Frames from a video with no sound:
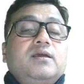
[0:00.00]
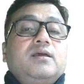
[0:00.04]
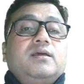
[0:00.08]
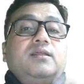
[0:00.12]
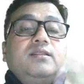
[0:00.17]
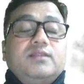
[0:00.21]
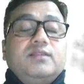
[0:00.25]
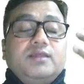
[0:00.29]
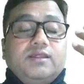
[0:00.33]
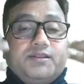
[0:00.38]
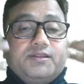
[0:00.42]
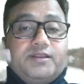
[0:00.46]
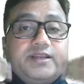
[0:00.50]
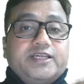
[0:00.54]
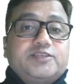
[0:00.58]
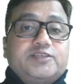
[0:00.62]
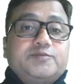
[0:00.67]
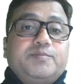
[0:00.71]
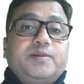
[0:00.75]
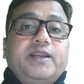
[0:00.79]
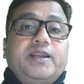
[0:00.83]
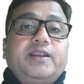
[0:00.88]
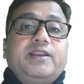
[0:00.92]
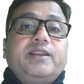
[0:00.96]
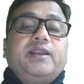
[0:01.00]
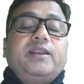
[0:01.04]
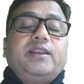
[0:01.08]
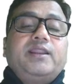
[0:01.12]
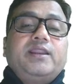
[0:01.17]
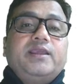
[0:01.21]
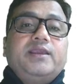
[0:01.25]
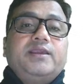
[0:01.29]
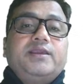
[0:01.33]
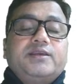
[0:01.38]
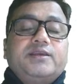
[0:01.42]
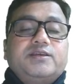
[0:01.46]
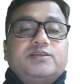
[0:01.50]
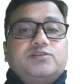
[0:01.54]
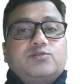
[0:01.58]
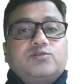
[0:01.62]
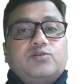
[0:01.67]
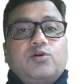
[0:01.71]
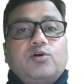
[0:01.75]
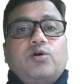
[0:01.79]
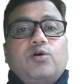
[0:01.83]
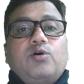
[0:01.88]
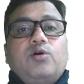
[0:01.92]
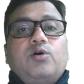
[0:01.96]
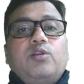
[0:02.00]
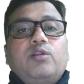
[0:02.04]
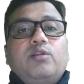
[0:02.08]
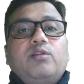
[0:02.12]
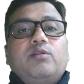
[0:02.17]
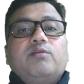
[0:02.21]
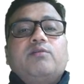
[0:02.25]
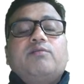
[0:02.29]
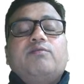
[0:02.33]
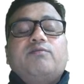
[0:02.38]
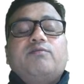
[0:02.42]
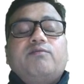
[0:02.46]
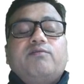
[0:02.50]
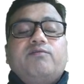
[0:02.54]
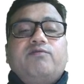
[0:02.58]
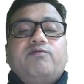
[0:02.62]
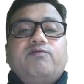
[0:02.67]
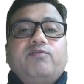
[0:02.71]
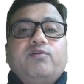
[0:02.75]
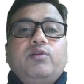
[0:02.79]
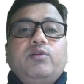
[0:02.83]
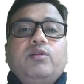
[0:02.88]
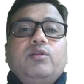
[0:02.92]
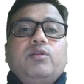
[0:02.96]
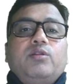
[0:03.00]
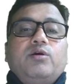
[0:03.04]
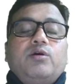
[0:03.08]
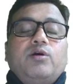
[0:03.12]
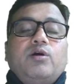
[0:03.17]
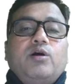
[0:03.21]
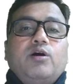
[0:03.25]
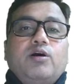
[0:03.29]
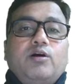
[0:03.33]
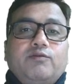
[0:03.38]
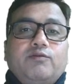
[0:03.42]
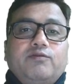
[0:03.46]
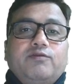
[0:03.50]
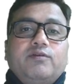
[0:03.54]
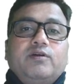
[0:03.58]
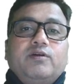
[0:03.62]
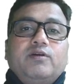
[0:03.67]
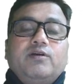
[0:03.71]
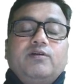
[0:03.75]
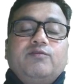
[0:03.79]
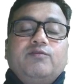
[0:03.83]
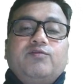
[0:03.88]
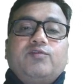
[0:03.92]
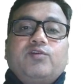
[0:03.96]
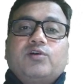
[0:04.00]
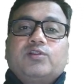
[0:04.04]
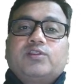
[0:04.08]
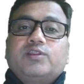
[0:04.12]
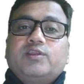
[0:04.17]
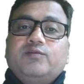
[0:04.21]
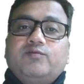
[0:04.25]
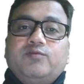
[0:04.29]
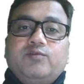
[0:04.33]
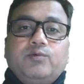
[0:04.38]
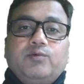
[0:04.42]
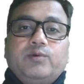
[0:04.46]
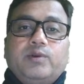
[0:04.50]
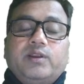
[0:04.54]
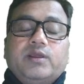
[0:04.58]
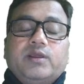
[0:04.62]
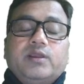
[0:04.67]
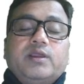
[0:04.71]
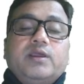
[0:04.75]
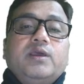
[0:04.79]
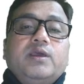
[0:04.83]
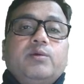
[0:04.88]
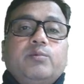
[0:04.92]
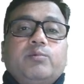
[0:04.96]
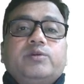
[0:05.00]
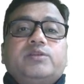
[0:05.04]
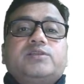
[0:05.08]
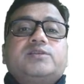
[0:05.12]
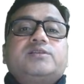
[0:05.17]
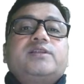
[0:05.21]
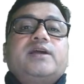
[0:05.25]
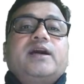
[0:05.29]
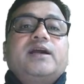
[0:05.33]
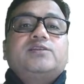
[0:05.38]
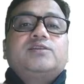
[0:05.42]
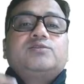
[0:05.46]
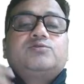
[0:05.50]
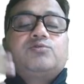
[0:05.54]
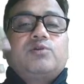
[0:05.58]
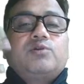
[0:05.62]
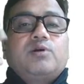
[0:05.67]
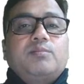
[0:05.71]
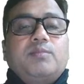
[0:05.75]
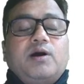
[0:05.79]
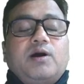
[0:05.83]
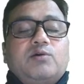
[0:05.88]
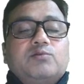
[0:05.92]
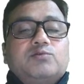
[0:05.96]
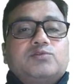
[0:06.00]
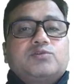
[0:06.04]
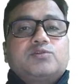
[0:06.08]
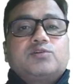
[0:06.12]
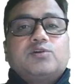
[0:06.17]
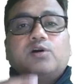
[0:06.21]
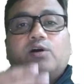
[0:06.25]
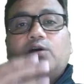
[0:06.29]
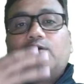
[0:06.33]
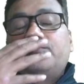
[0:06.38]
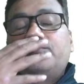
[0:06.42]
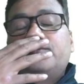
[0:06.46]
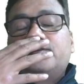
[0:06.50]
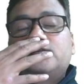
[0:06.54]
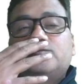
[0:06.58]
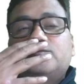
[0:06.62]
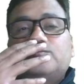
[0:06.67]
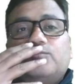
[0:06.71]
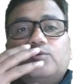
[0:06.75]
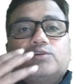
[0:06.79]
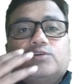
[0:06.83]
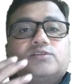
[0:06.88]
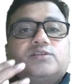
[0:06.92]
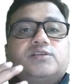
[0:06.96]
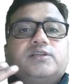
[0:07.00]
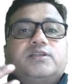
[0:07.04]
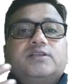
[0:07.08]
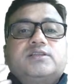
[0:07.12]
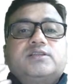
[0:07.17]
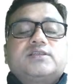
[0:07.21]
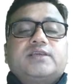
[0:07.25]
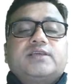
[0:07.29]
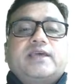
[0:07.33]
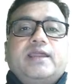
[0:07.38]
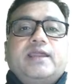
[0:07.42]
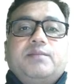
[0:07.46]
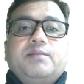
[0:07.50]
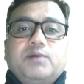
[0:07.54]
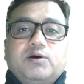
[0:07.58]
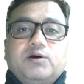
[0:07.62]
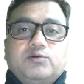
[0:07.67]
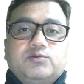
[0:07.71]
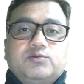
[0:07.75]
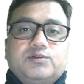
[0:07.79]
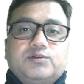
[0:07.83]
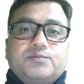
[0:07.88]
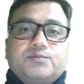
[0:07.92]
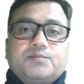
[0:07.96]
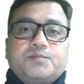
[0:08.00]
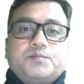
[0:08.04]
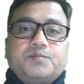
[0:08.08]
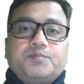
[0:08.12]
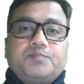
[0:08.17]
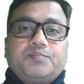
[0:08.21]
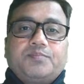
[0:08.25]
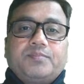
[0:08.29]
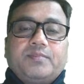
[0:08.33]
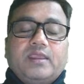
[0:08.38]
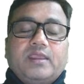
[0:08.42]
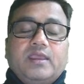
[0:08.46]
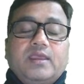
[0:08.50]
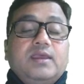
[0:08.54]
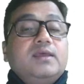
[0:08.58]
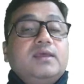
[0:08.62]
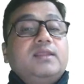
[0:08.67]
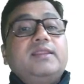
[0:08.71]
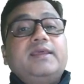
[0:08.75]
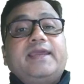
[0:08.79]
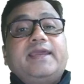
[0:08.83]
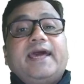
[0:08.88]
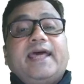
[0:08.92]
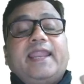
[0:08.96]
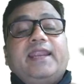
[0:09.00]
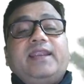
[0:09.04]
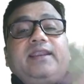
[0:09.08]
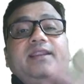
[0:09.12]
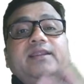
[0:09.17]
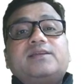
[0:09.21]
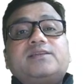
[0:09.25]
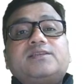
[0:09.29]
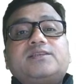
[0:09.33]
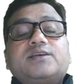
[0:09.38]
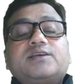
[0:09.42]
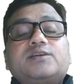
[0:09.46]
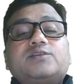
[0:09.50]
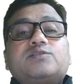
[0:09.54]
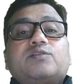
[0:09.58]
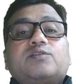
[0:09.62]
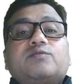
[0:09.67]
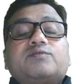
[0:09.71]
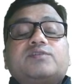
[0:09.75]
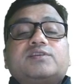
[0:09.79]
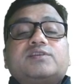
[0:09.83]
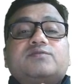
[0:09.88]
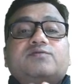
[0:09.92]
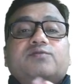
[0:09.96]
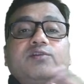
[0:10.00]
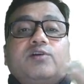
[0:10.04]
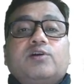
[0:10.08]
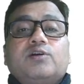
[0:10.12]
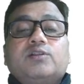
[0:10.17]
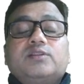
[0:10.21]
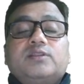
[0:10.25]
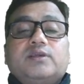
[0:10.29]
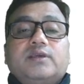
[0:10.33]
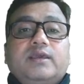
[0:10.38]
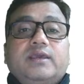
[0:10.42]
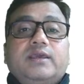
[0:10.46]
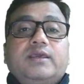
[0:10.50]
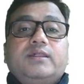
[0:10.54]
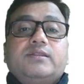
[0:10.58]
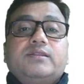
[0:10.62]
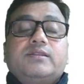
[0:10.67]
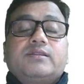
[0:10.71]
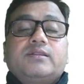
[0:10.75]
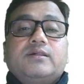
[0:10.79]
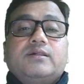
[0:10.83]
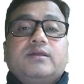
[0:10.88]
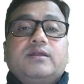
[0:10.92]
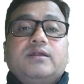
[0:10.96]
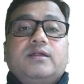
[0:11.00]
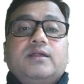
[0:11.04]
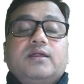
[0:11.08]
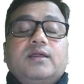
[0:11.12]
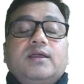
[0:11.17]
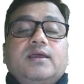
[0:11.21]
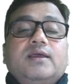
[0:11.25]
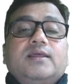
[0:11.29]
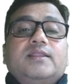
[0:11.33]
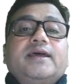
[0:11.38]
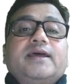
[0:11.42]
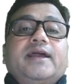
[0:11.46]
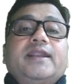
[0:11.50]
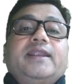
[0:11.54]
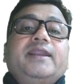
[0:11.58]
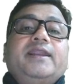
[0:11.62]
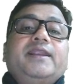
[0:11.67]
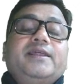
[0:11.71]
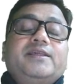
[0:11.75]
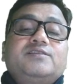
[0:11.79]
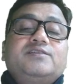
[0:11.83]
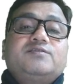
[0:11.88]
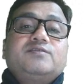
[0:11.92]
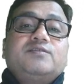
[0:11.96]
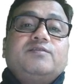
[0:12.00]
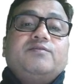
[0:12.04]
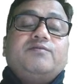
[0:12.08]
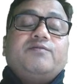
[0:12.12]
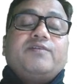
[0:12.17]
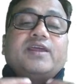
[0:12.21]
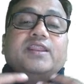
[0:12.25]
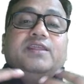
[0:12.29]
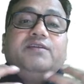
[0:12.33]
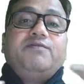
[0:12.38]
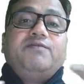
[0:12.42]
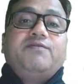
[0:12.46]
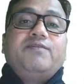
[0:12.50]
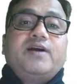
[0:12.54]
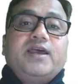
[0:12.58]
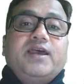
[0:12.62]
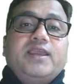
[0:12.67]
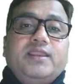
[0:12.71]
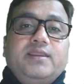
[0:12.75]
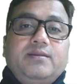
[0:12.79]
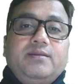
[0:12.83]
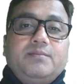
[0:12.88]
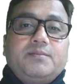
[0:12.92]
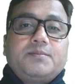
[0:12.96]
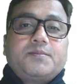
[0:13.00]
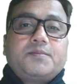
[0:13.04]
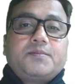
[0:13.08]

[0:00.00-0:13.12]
his respiratory tree is all full of frothy fluid which starts to come out of his nostrils and mouth. The characteristics of this froth is that it is very fine,